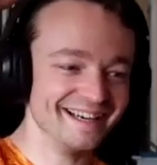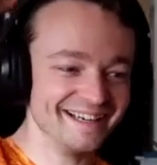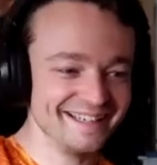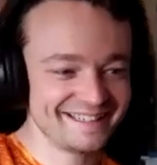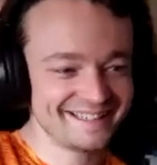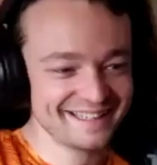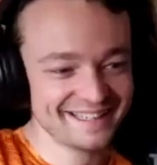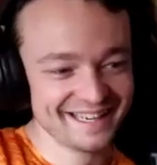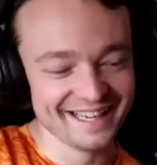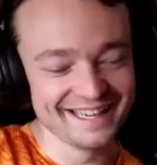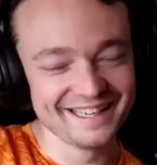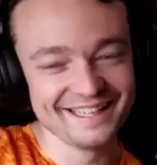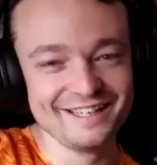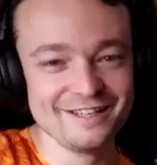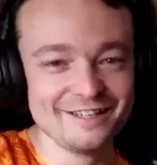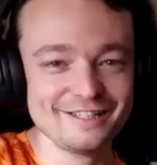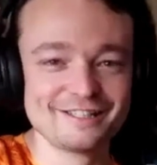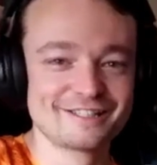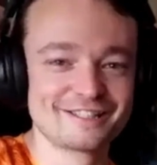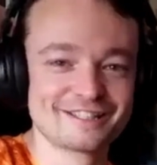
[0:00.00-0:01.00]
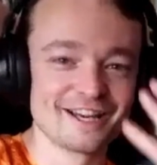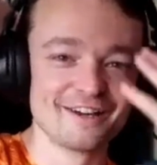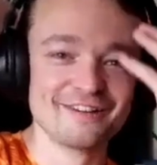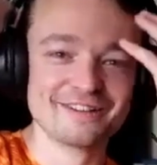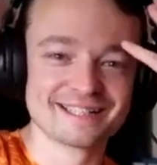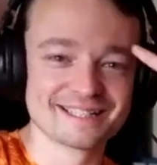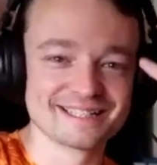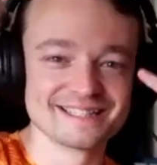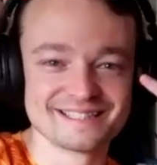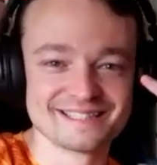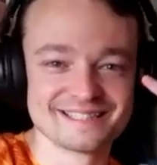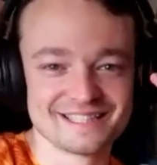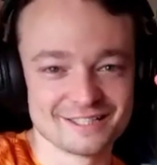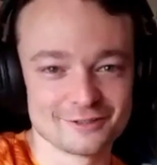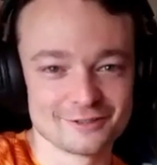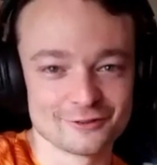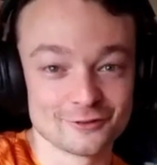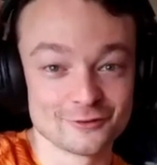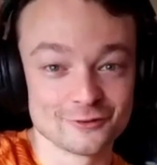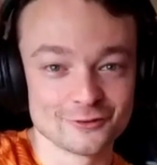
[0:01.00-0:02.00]
You just don't consider
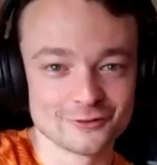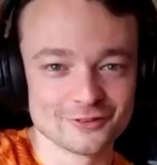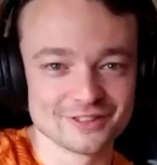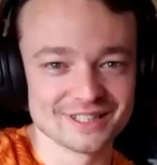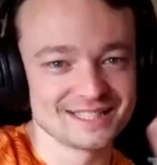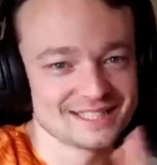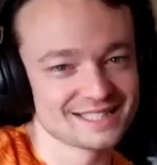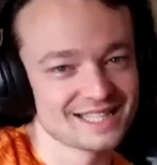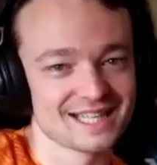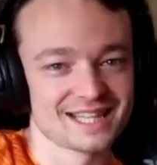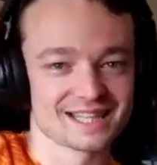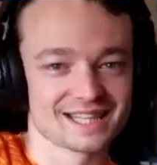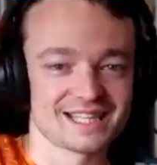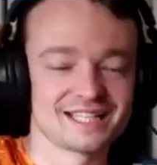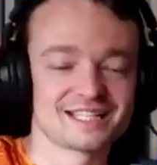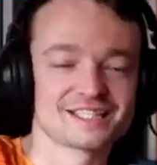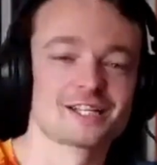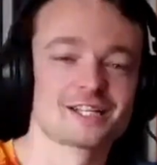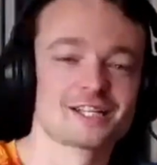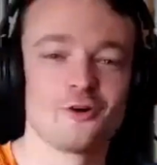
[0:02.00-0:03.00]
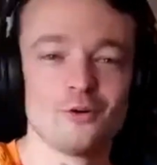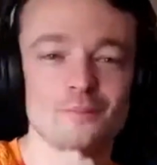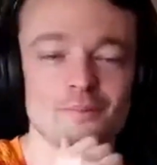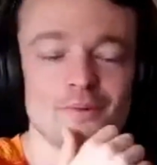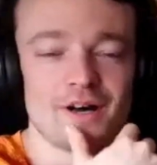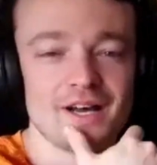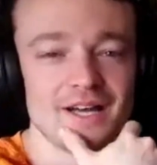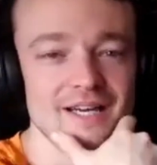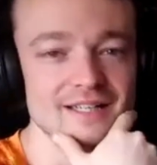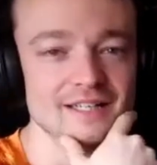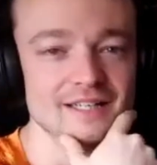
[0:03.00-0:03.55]
all these other things that go on behind.